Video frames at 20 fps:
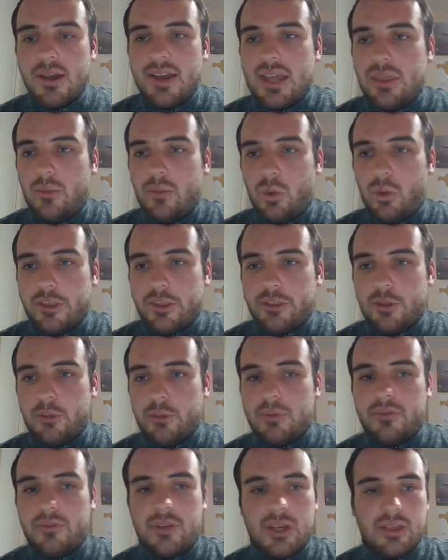and the watch
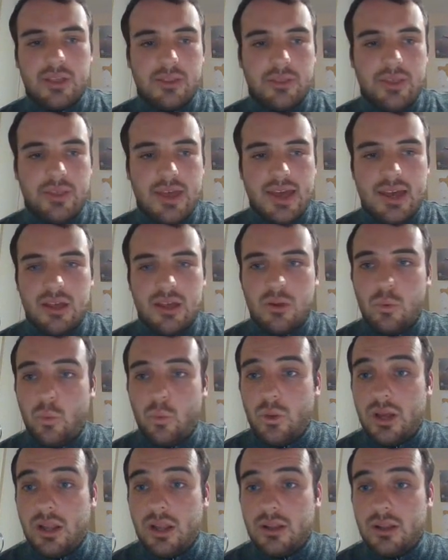supervisor there
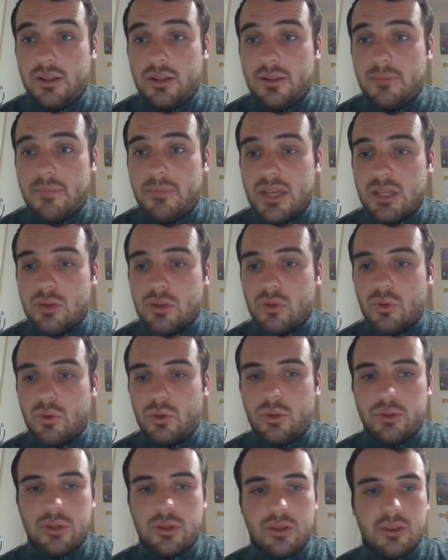will make
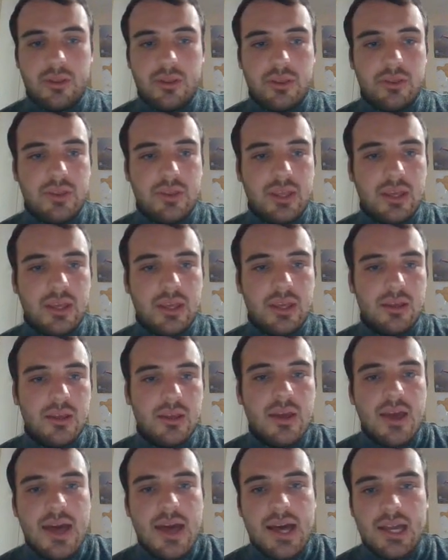sure that the
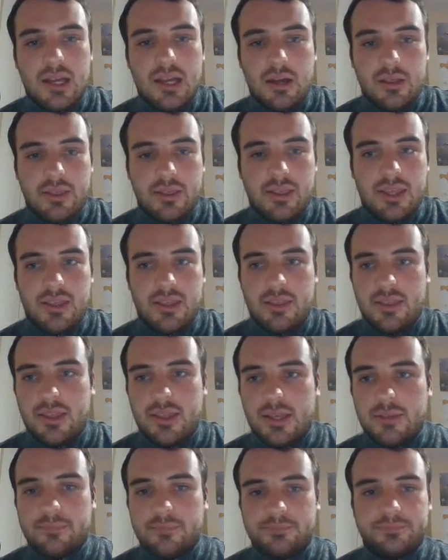
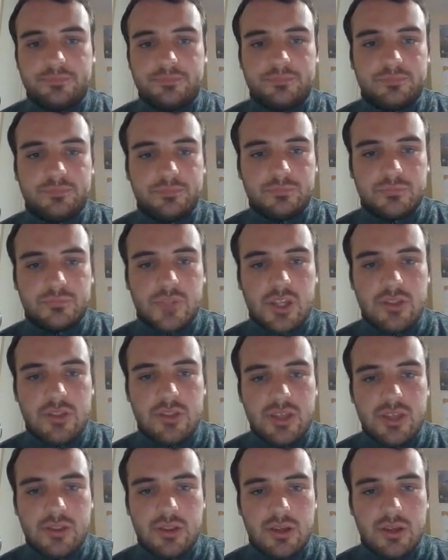ARCC,
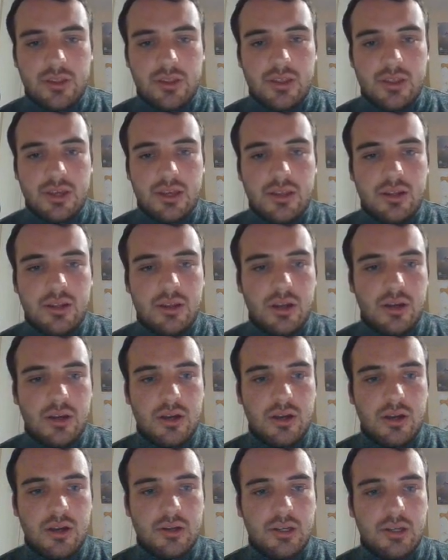these guys here,
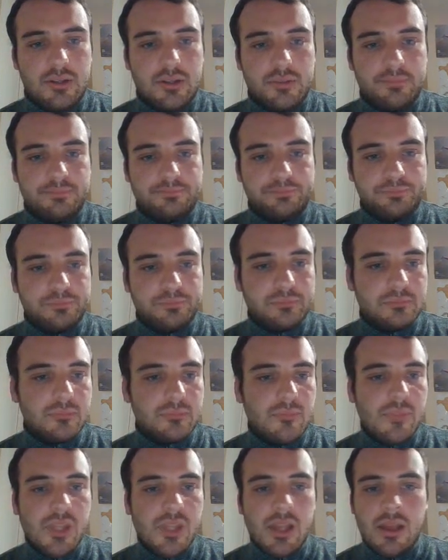are alerted.
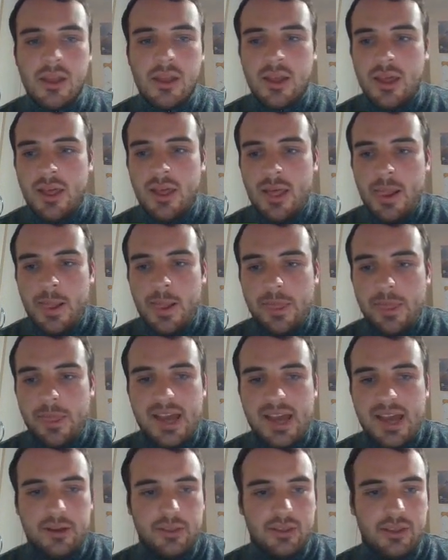The
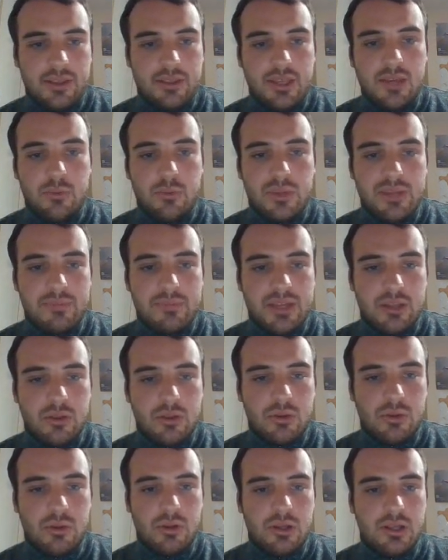ARCC will then make
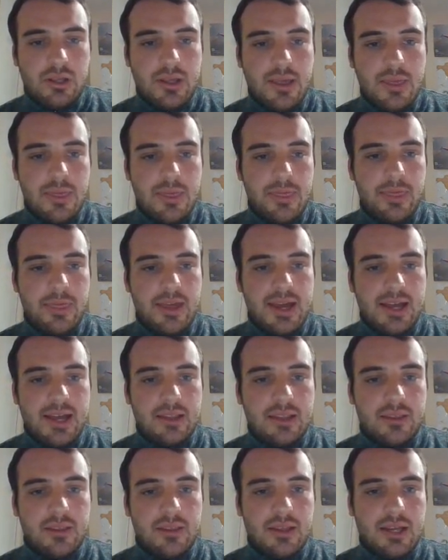sure
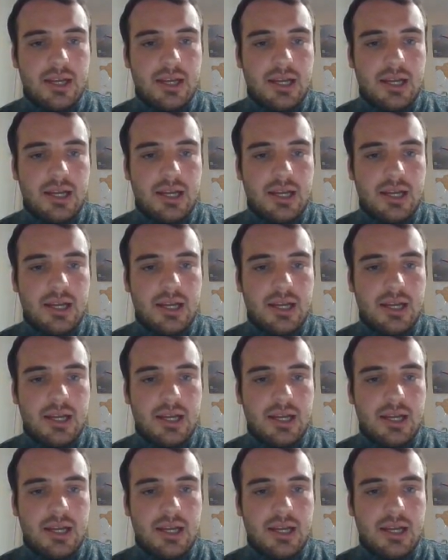that